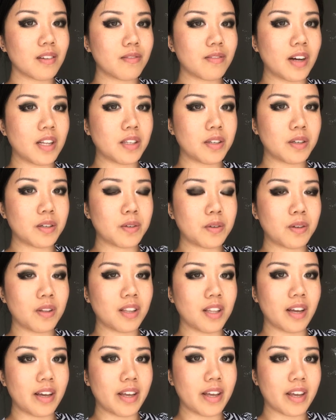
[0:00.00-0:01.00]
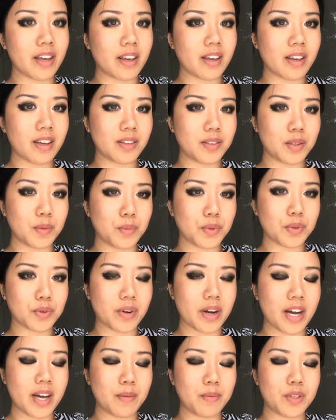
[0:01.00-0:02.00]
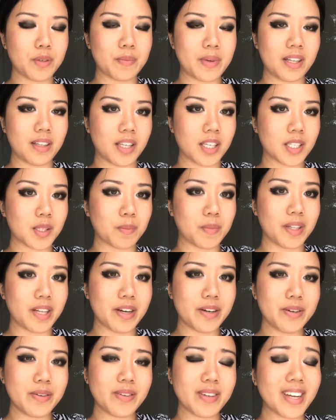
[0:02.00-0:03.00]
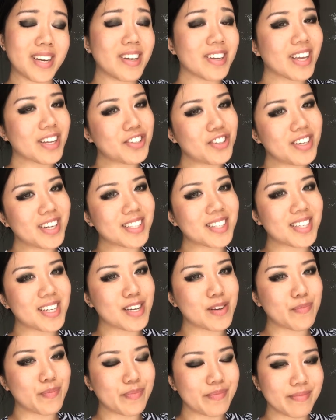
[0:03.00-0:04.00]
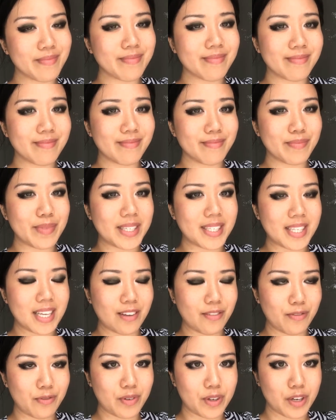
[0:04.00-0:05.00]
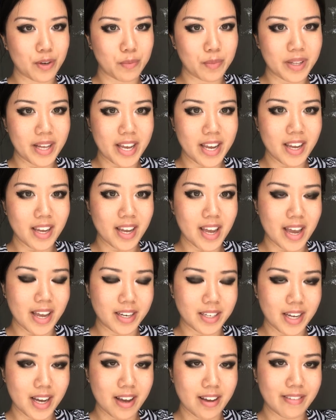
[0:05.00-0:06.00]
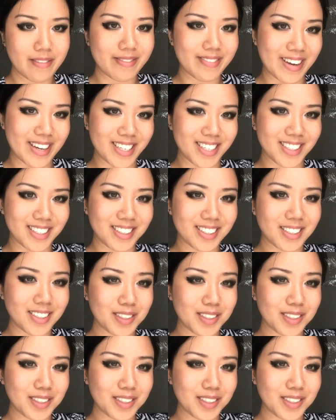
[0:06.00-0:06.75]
Follow, like, subscribe to my links below, and I'll catch you next time. Be safe when you're playing and have fun.